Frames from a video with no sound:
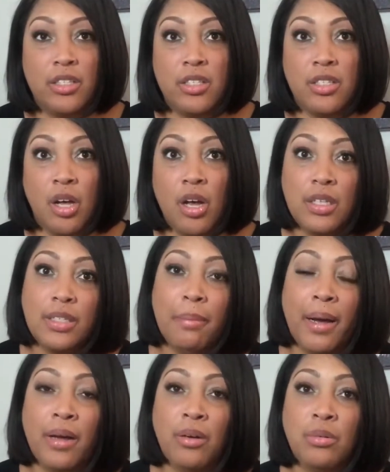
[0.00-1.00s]
talked
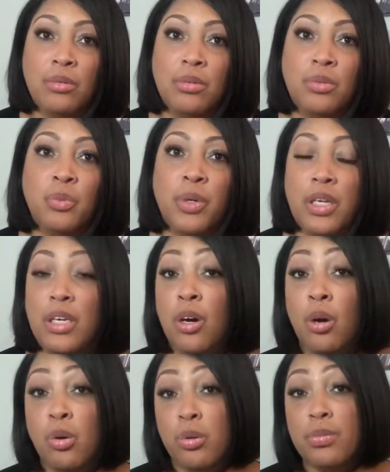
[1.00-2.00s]
about what he
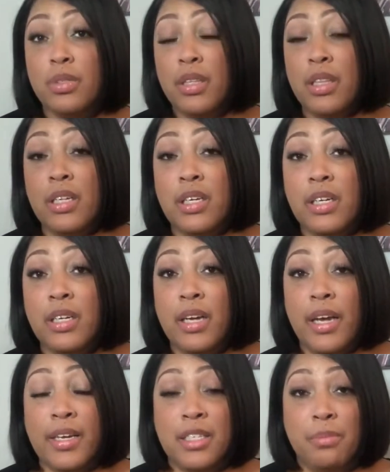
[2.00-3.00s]
hoped the
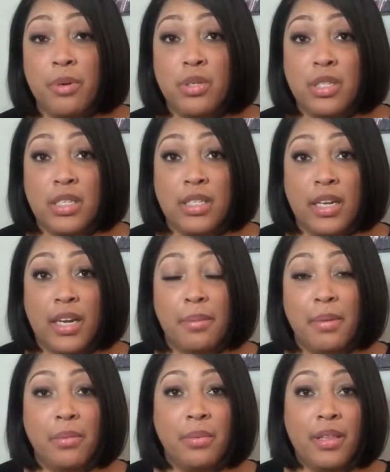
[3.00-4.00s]
experts had set him
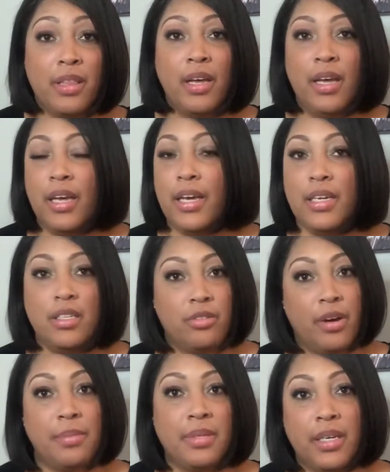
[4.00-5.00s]
up with, he
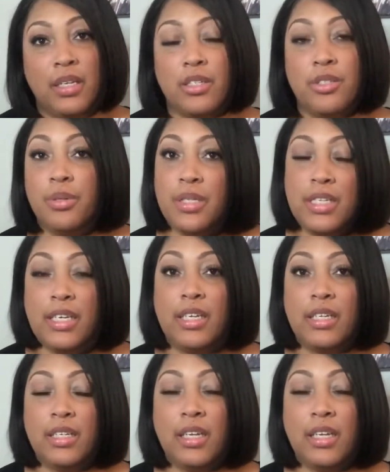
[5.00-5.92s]
described Taylor to a T.